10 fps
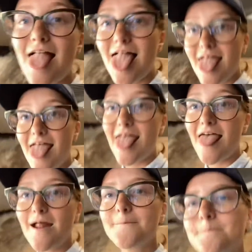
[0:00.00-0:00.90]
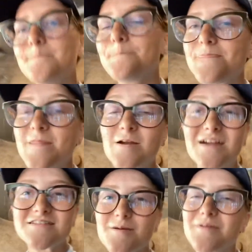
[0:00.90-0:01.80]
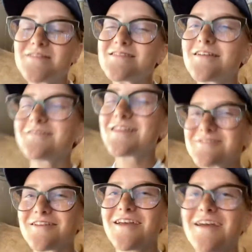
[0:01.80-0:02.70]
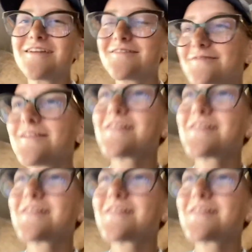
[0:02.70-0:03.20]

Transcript: Eh. You're catching up and stuff? That's okay. That's